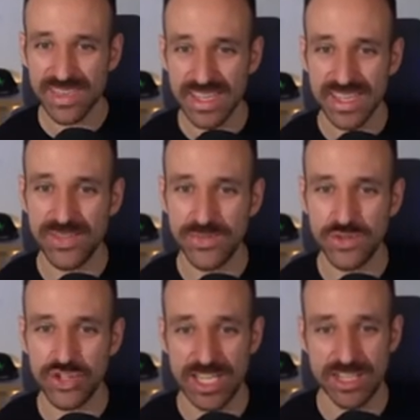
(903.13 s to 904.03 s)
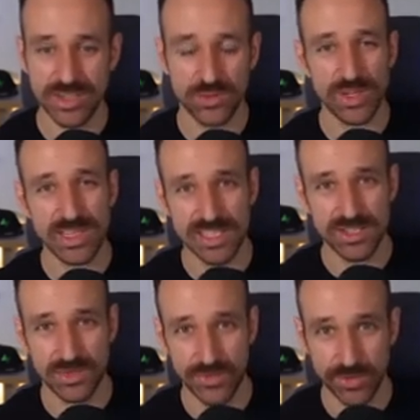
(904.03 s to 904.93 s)
If you change the release
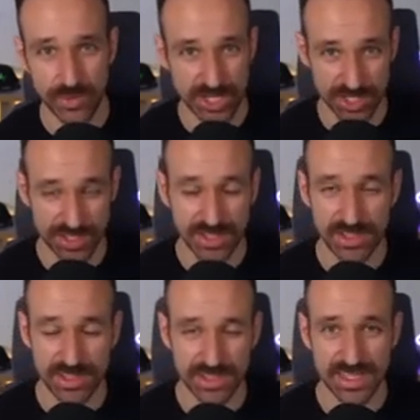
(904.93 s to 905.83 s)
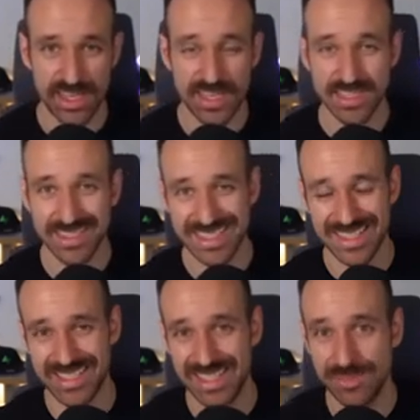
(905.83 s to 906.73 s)
configuration here, in this case the
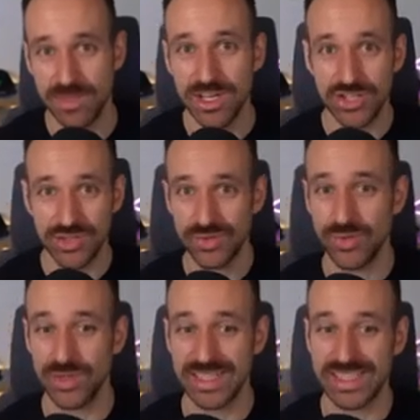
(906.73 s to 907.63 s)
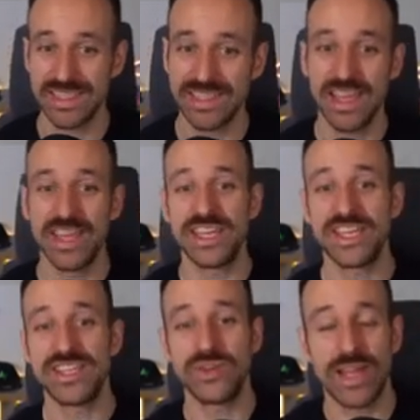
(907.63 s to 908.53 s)
scheme to release,
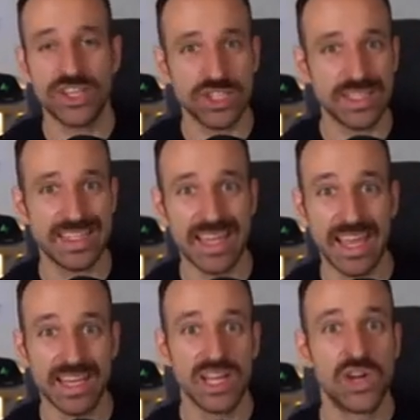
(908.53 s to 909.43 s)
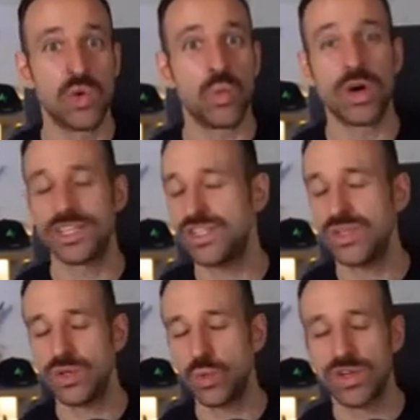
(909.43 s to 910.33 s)
you actually get what
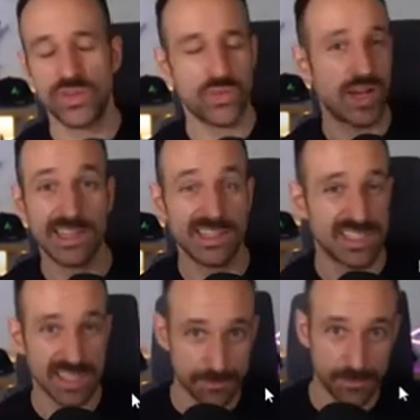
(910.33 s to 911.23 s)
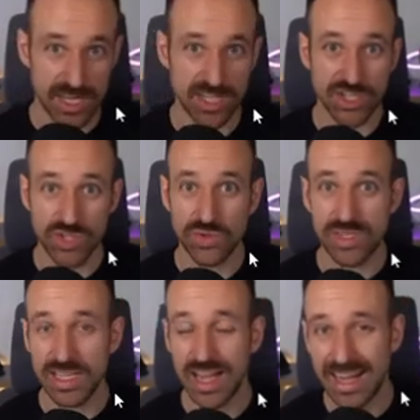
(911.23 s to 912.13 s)
you would finally submit to
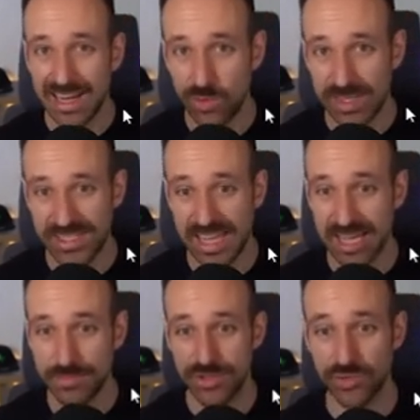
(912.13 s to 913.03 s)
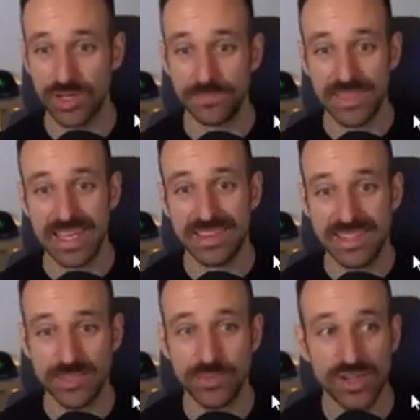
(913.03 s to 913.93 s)
the iOS App Store. At
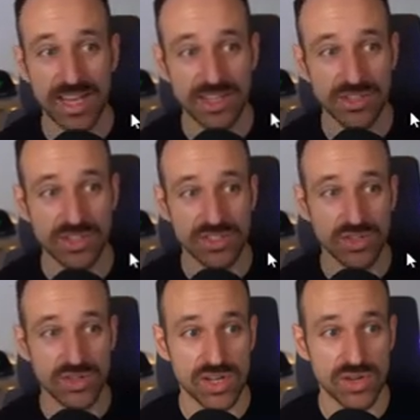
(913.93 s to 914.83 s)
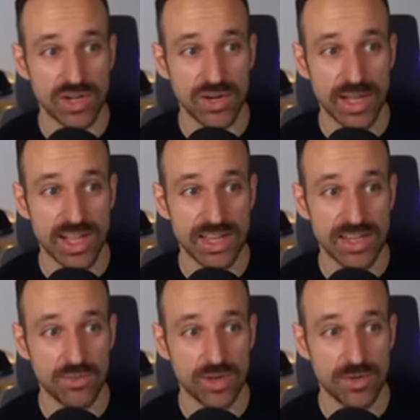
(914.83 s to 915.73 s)
this point, I could also now go ahead
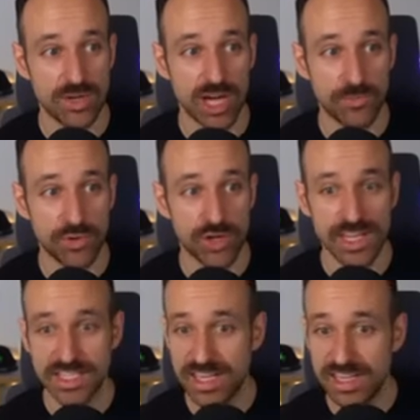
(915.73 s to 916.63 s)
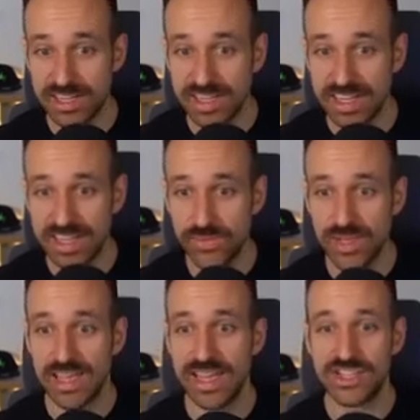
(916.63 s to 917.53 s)
and run a product archive
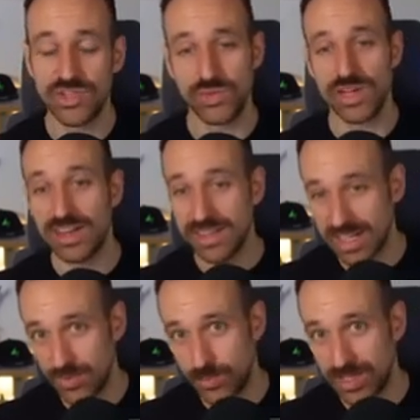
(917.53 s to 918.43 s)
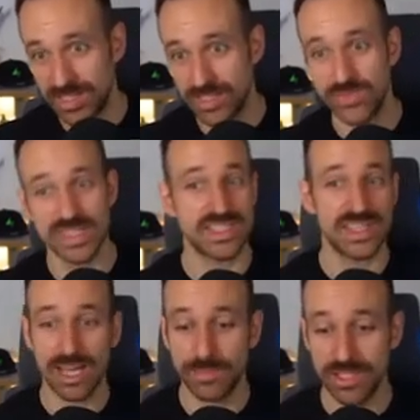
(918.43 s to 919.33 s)
and do an archive build of this and
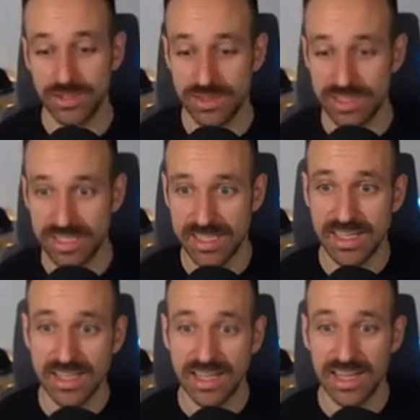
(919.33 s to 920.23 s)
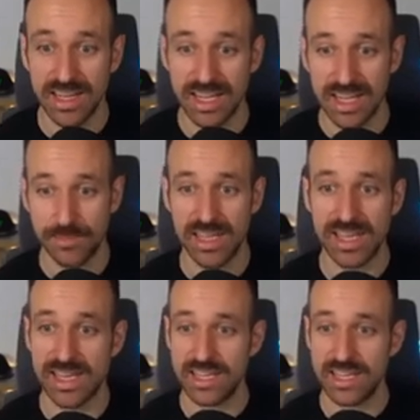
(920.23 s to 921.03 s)
upload the IPA.